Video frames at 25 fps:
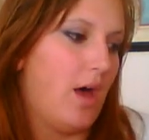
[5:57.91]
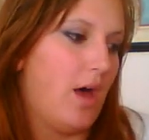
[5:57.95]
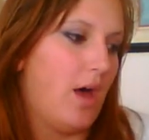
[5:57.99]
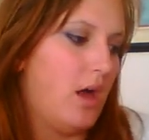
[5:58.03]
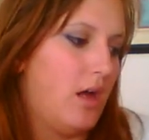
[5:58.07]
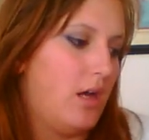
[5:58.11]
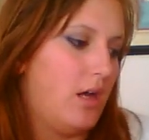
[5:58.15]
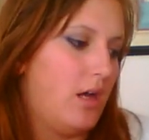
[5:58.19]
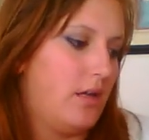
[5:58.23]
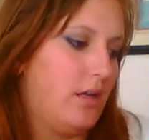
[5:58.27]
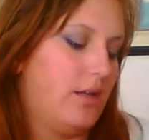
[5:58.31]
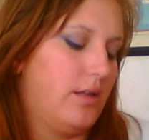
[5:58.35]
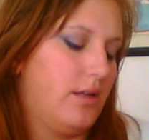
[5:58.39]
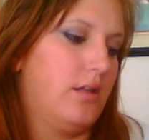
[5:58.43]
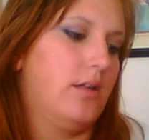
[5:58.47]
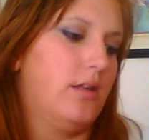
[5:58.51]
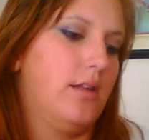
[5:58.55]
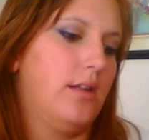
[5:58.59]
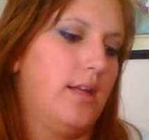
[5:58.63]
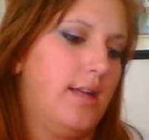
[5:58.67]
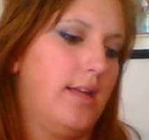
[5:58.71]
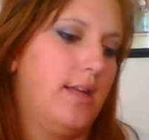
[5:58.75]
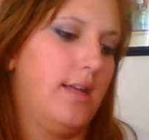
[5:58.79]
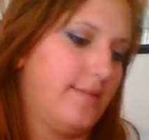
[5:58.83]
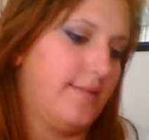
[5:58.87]
But
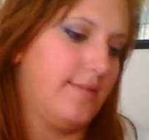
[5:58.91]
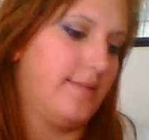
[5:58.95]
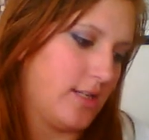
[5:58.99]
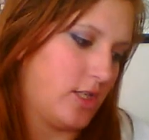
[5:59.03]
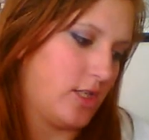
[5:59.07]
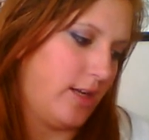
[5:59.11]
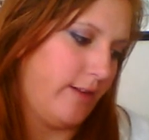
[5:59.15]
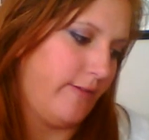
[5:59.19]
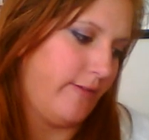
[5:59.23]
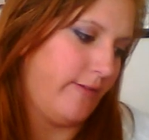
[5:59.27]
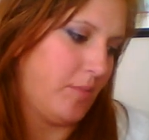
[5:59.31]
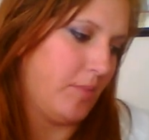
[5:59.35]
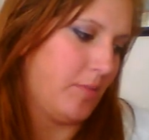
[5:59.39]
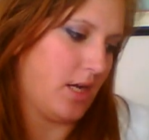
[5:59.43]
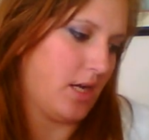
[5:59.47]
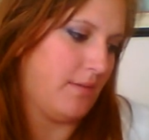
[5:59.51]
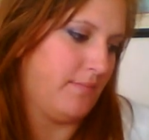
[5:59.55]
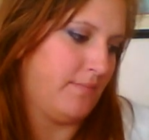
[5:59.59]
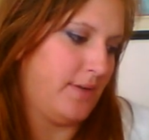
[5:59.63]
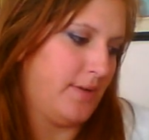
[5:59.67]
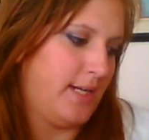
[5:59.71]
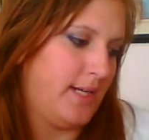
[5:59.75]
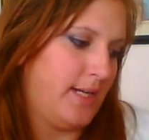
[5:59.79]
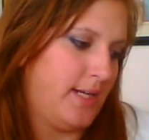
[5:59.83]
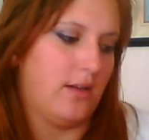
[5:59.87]
it's actually from
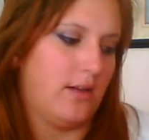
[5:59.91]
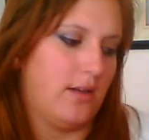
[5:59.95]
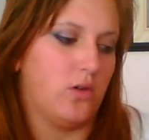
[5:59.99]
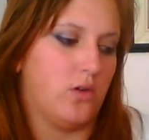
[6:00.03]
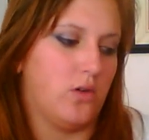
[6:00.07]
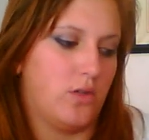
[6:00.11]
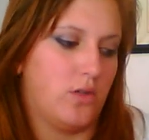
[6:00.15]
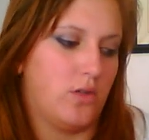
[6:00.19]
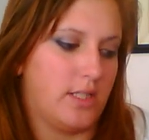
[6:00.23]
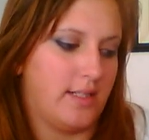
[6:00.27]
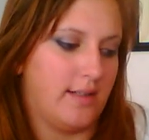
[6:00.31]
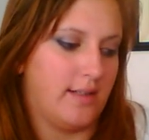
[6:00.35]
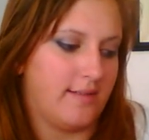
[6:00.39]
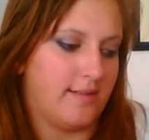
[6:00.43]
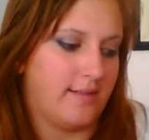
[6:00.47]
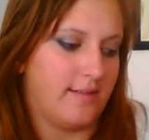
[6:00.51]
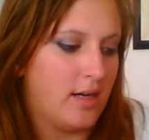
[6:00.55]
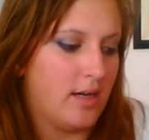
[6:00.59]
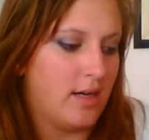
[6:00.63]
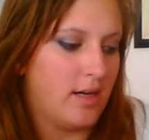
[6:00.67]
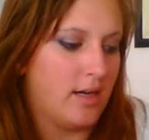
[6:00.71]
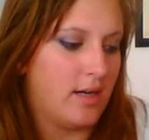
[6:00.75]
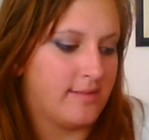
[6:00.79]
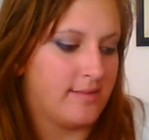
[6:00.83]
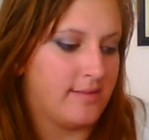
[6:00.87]
a company called
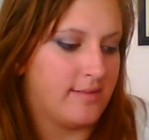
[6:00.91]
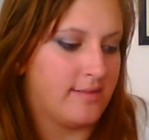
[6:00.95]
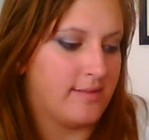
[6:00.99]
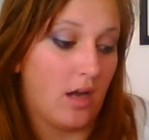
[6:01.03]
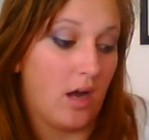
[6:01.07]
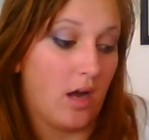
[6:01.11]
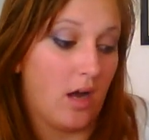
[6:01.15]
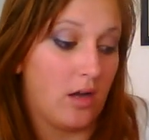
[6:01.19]
Design